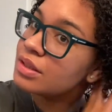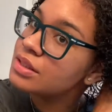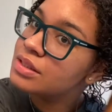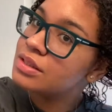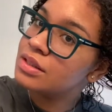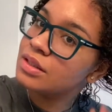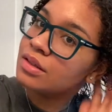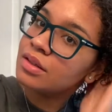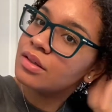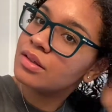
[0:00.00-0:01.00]
Let's
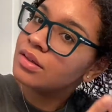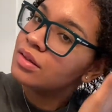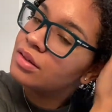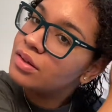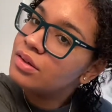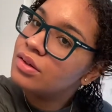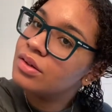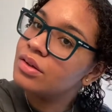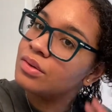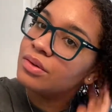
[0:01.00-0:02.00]
see.
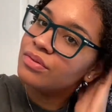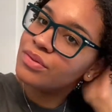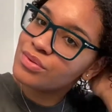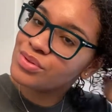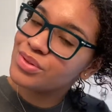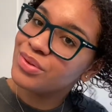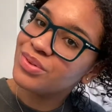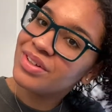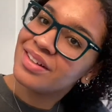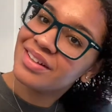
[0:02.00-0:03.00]
Oh, it feels so
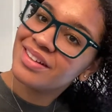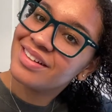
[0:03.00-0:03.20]
good.